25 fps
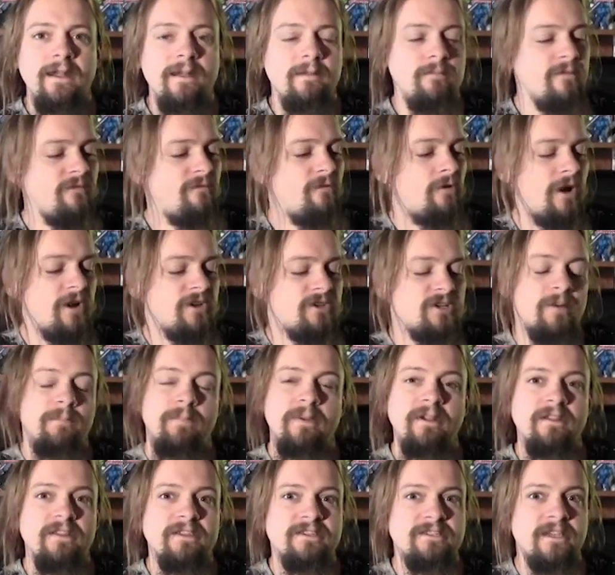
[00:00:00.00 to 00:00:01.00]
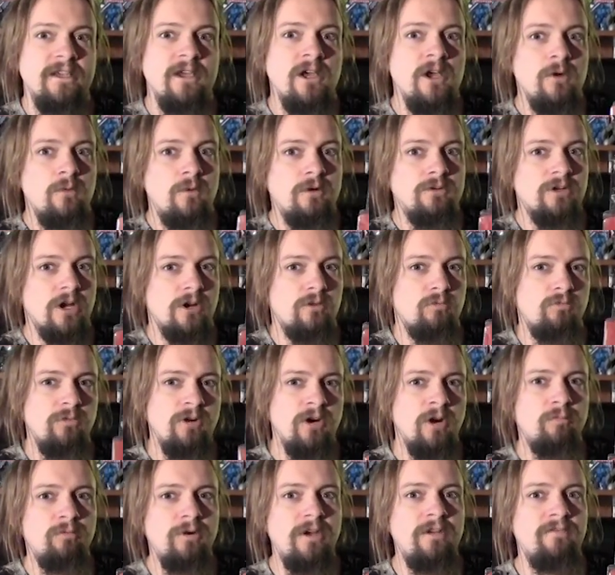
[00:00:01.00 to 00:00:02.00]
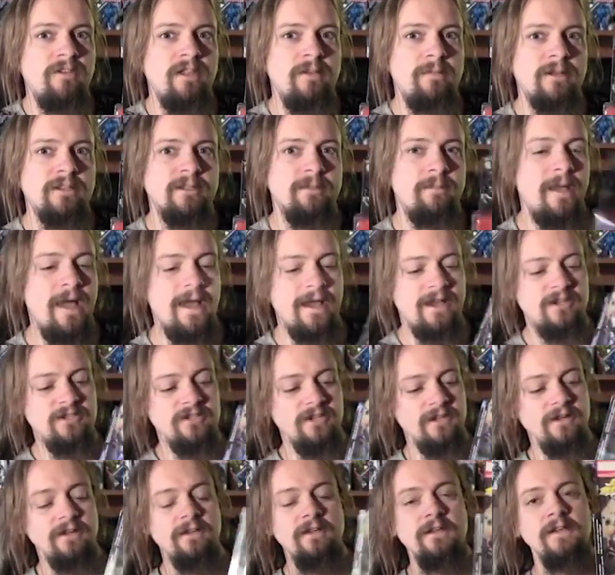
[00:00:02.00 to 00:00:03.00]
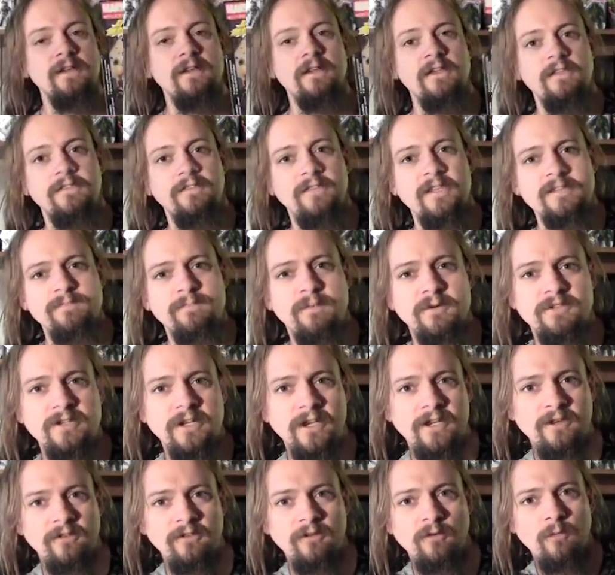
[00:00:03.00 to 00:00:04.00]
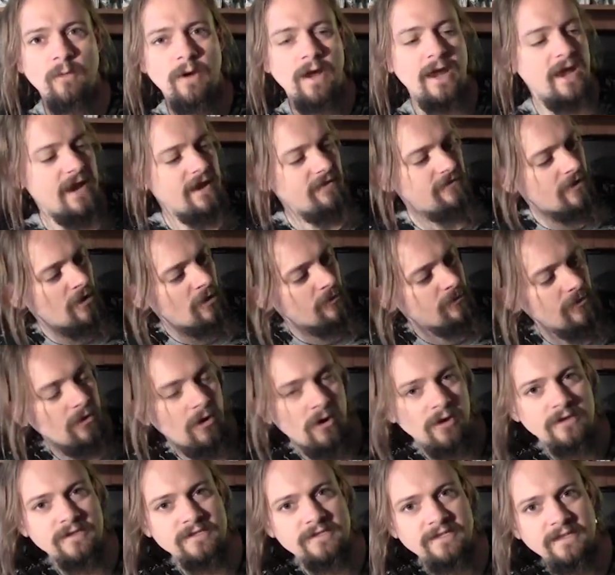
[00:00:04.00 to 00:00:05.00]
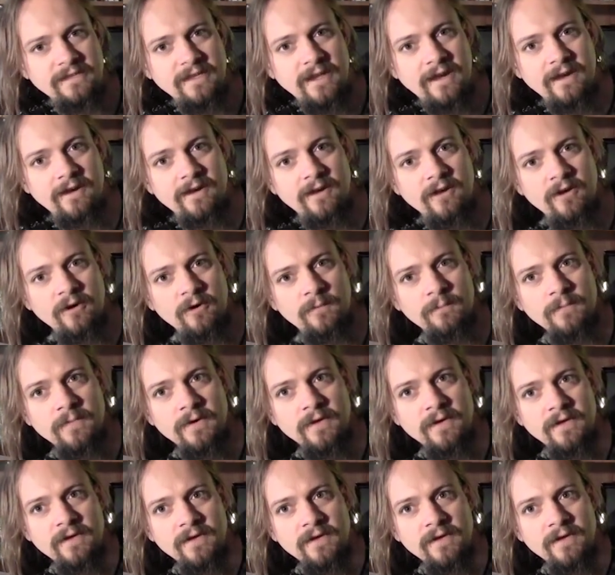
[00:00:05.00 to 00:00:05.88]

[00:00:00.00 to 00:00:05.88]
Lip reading: and before I jump into this thing, we'll talk real briefly about the packaging. This particular wave, I hope you all can see that at home,